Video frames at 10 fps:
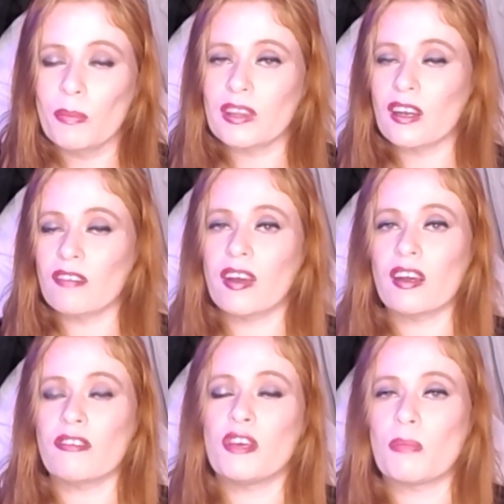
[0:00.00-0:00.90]
But there are
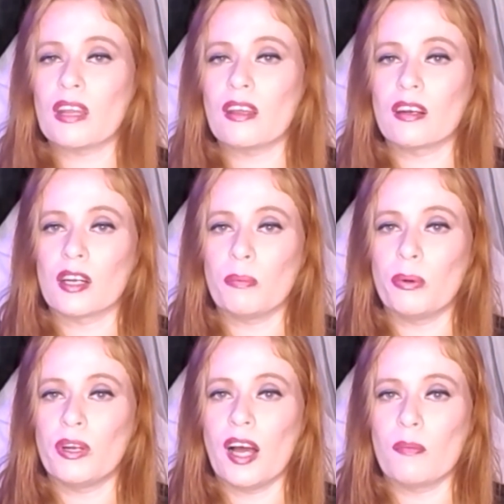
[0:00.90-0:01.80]
very few men that are going to
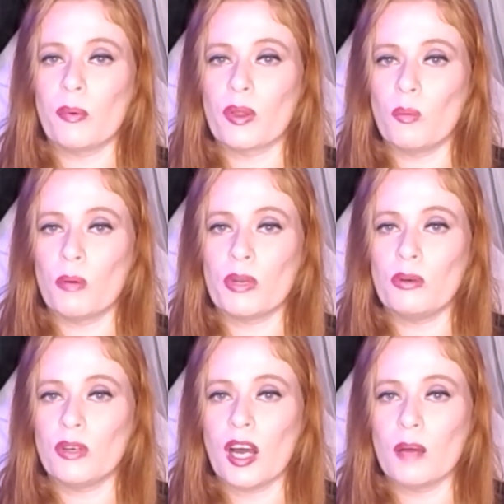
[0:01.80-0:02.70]
put up with a woman
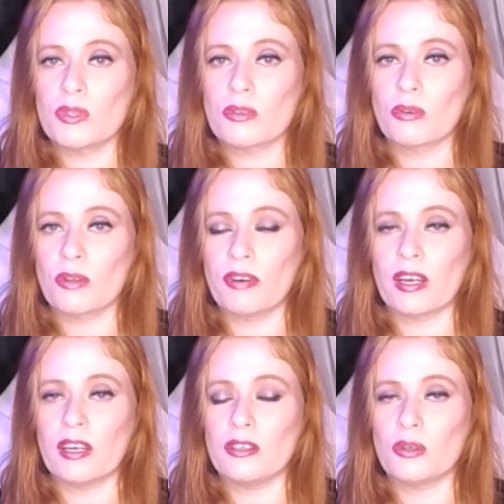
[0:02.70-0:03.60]
who comes through the
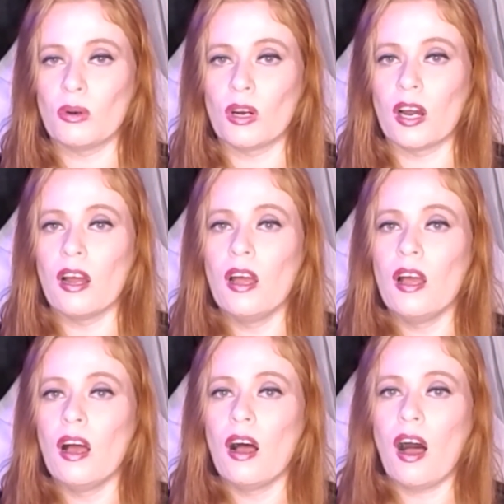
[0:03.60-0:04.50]
fucking door
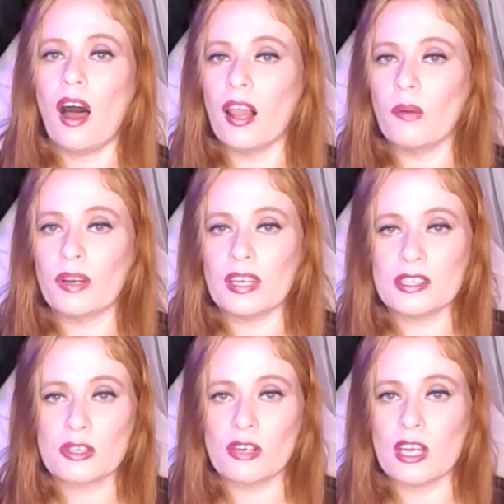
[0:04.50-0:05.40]
hollering
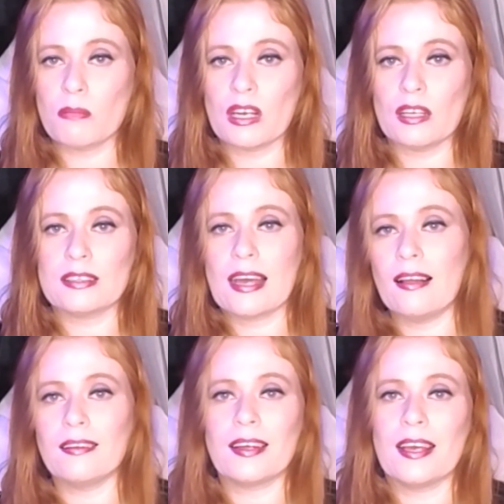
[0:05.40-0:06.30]
and screaming and
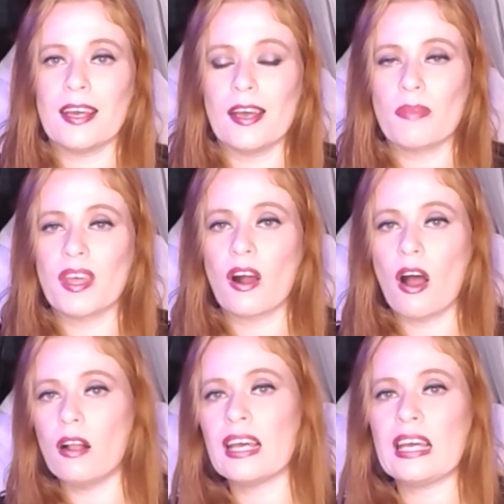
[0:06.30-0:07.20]
telling him that
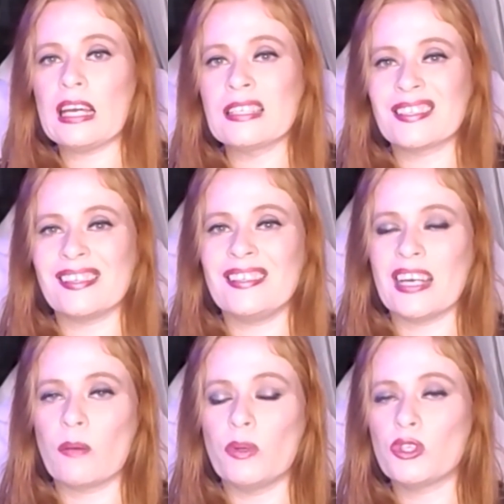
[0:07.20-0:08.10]
all he is a
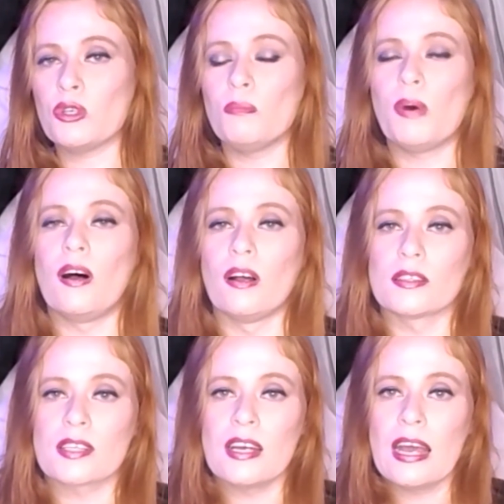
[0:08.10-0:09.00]
dick with two
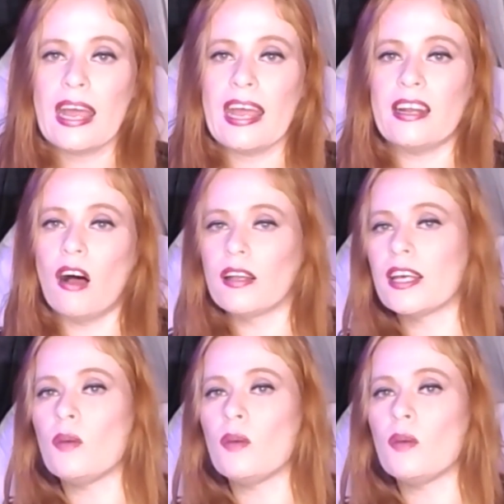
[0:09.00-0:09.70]
balls and all